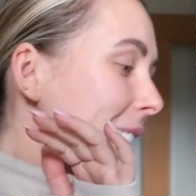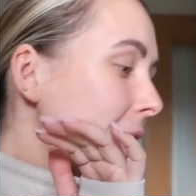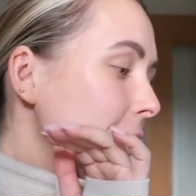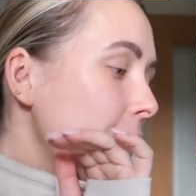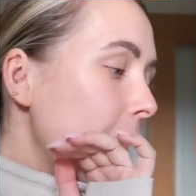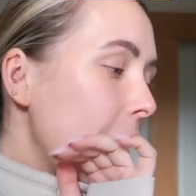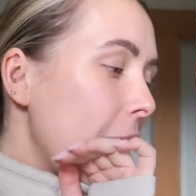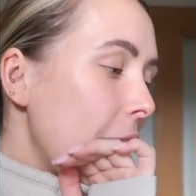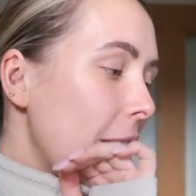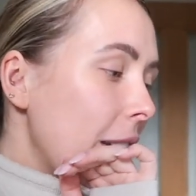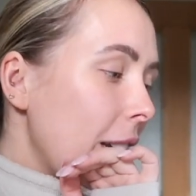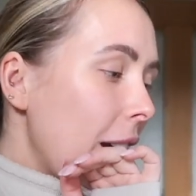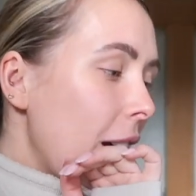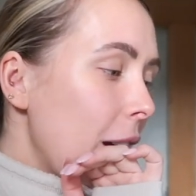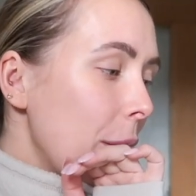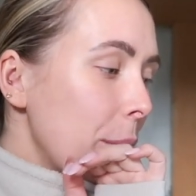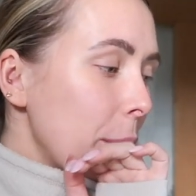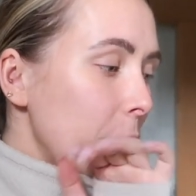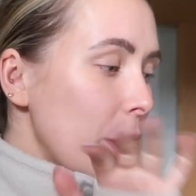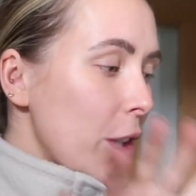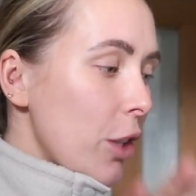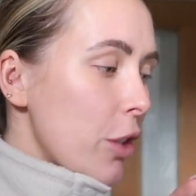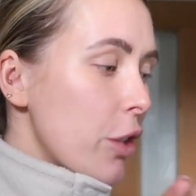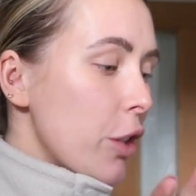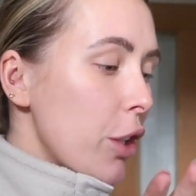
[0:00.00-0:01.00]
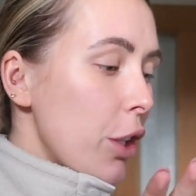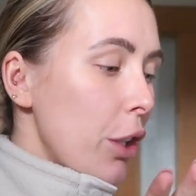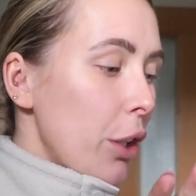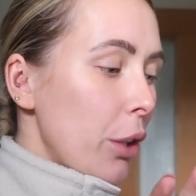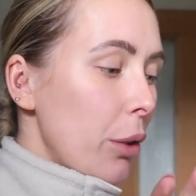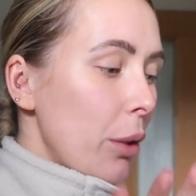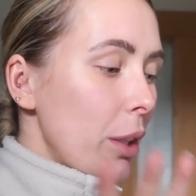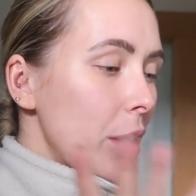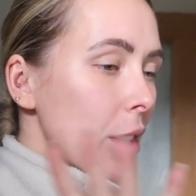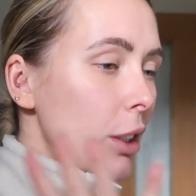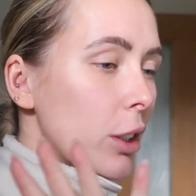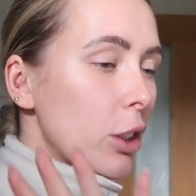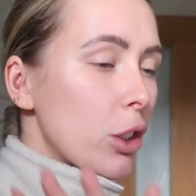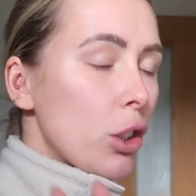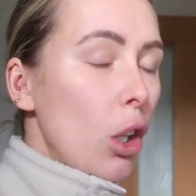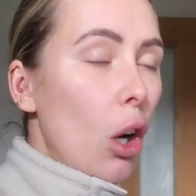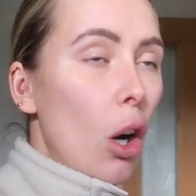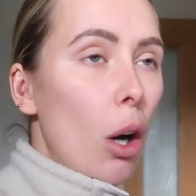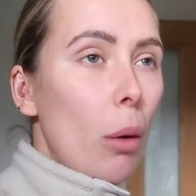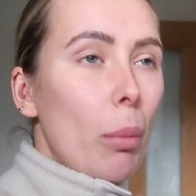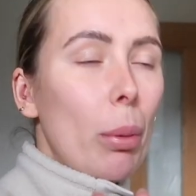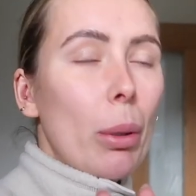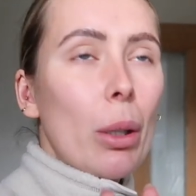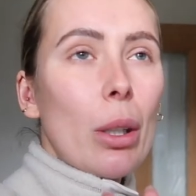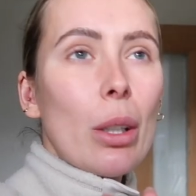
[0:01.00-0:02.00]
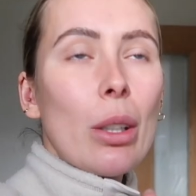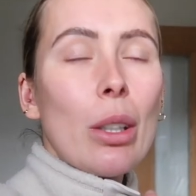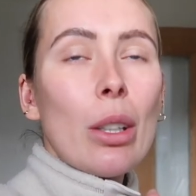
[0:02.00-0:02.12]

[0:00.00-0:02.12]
another thing I'm gonna do is stop